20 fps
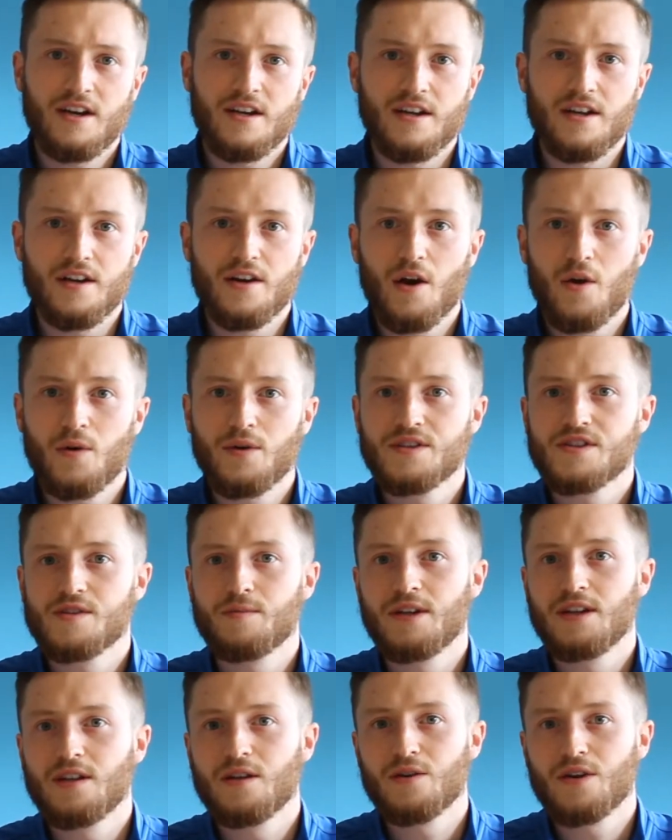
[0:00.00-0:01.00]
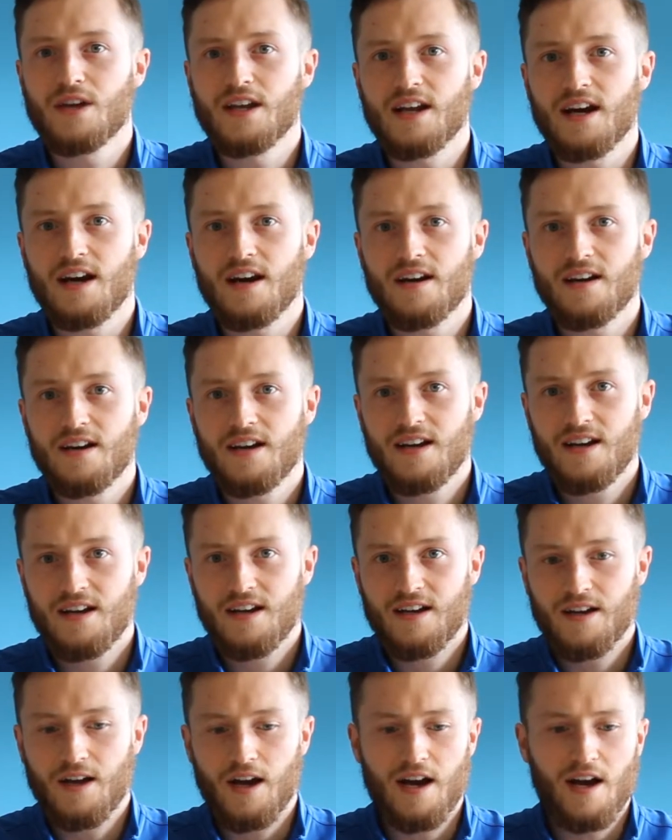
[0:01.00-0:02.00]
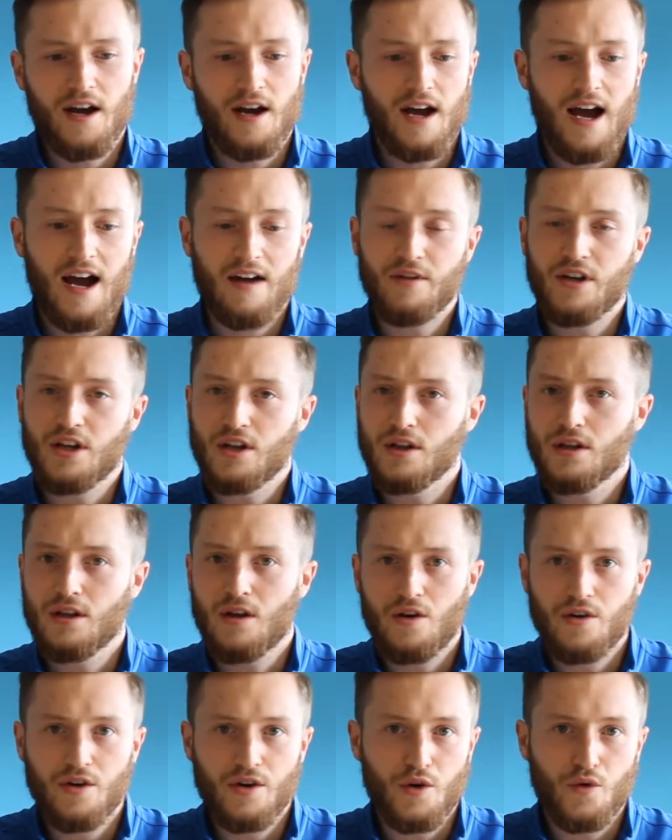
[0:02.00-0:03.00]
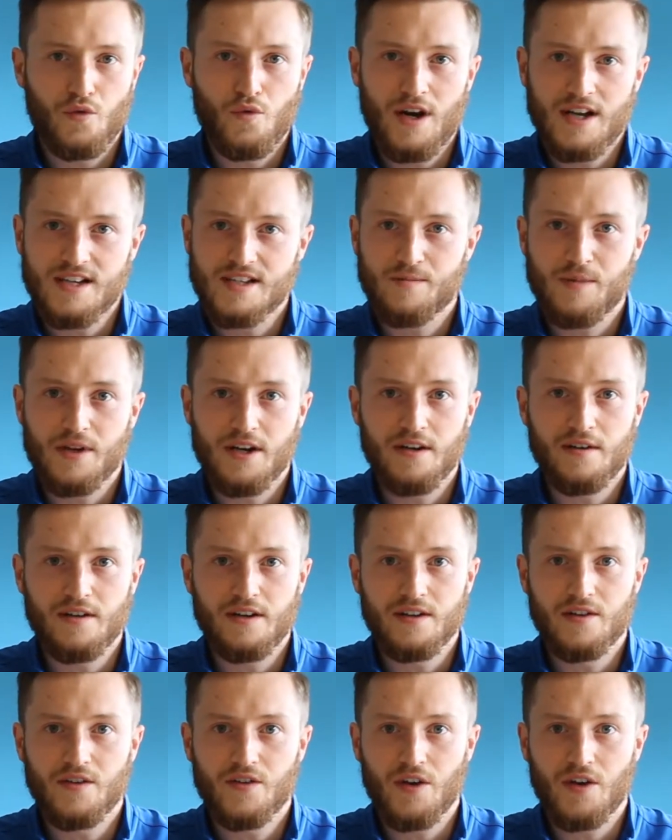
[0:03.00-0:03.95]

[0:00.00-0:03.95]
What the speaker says: you're going to be looking at having a longer rest period.